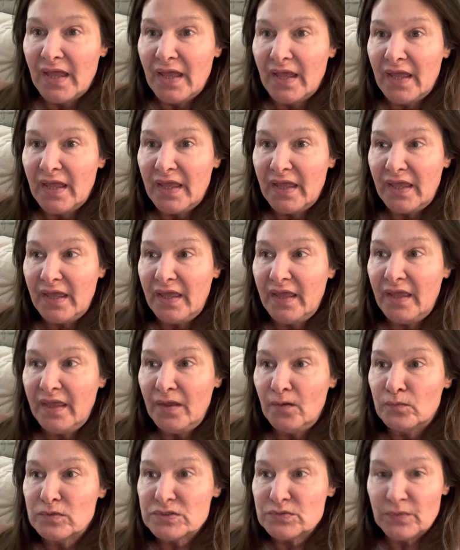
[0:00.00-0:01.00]
he
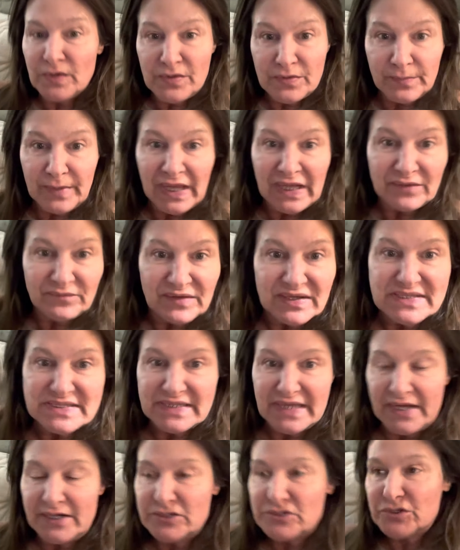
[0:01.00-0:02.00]
was one of the main
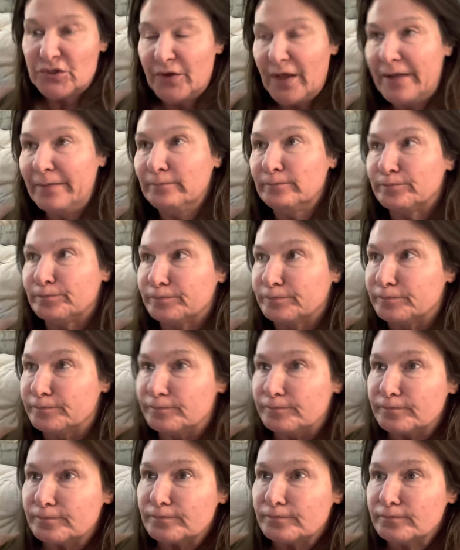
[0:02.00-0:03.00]
investigators, okay?
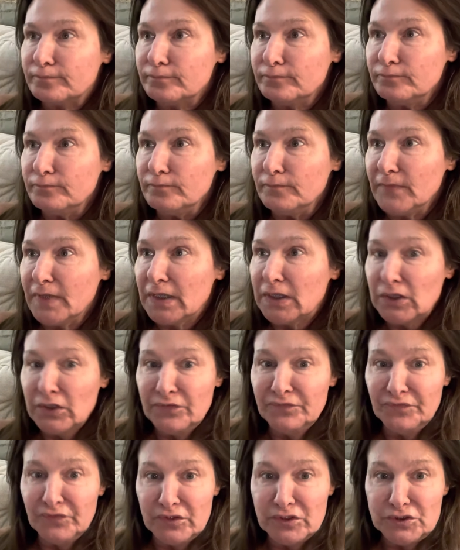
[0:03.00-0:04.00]
Looking
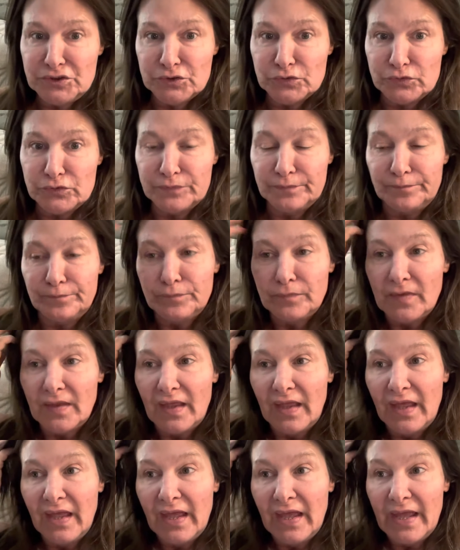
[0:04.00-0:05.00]
for the children.
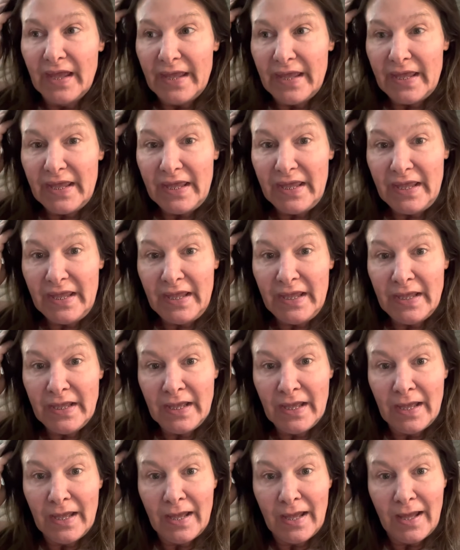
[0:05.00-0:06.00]
He
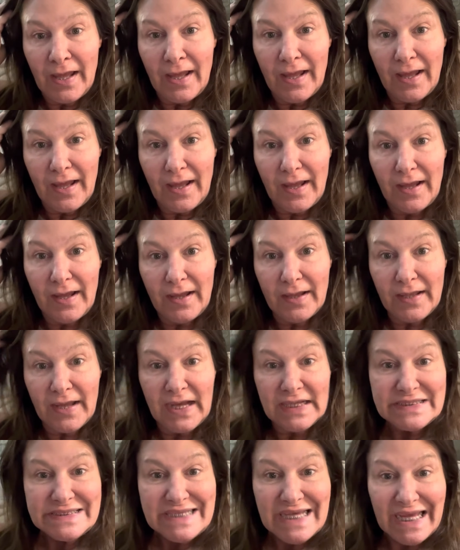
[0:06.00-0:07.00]

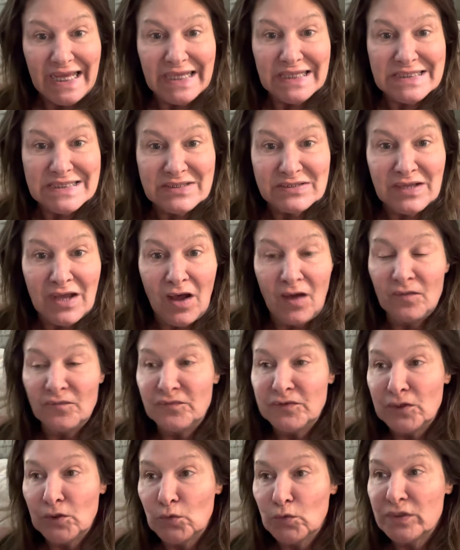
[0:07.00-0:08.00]
got texts off
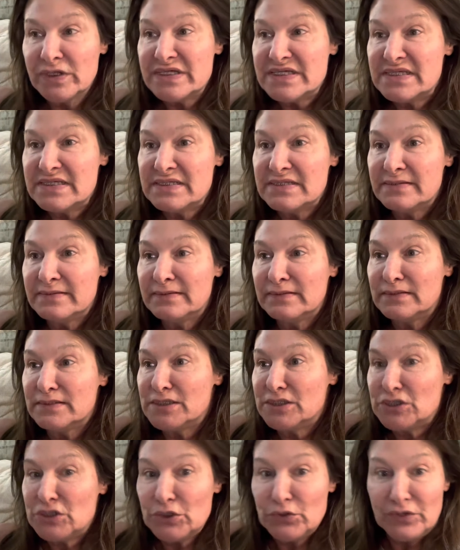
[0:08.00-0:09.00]
Lori's,
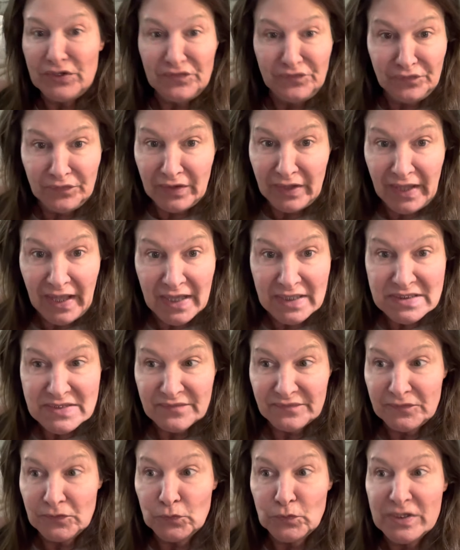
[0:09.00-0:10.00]
2 different accounts
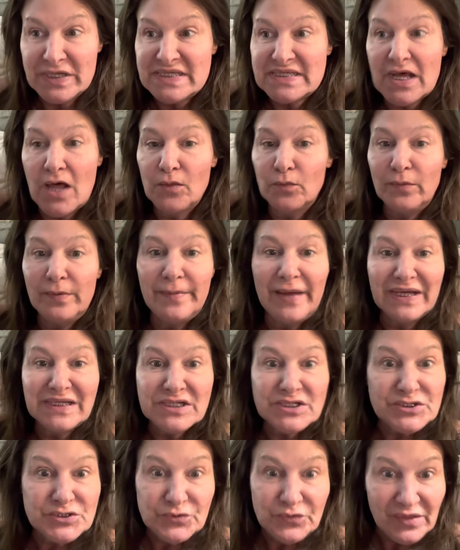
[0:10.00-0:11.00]
of Lori's, all the way back to
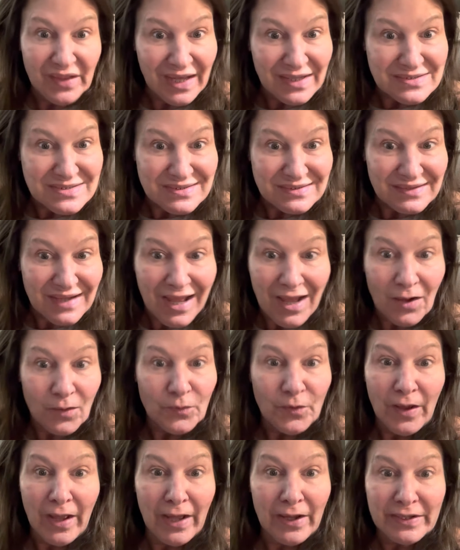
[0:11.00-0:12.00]
2000. I don't know
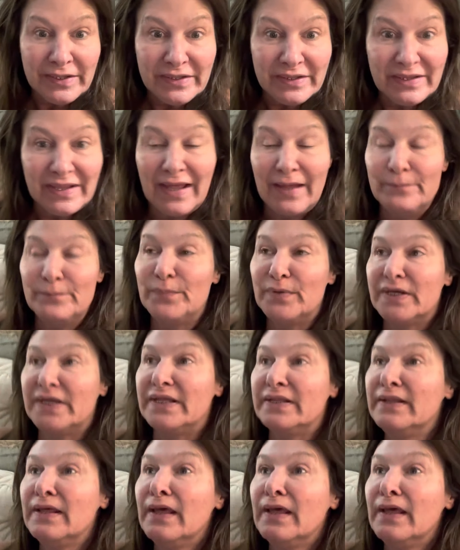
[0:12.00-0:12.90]
how he did that, but